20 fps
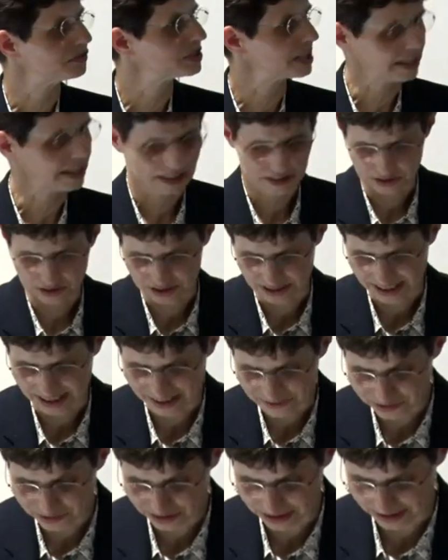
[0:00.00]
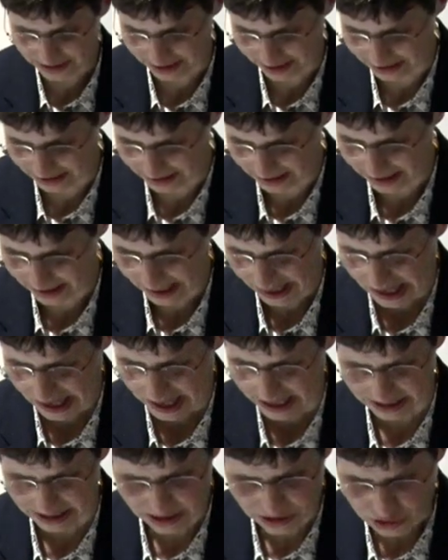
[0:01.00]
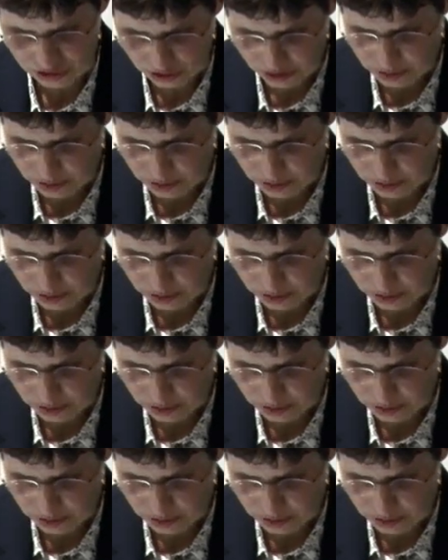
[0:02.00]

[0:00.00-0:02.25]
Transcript: take on everything and enjoy